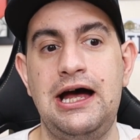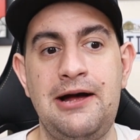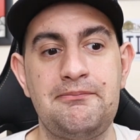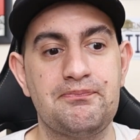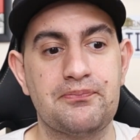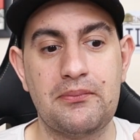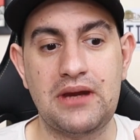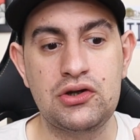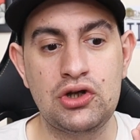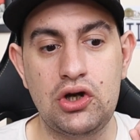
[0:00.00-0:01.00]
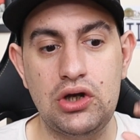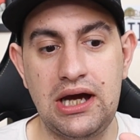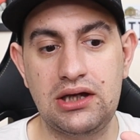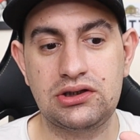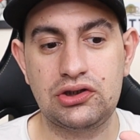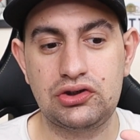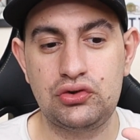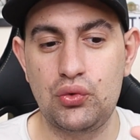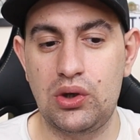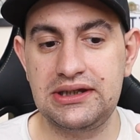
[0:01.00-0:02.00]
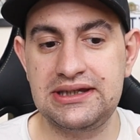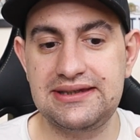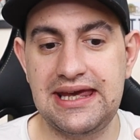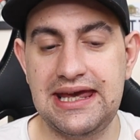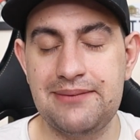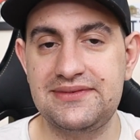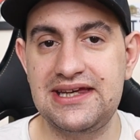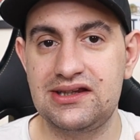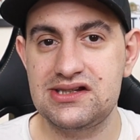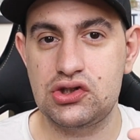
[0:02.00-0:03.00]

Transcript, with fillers: Um, you know, uh, the dual intake M T L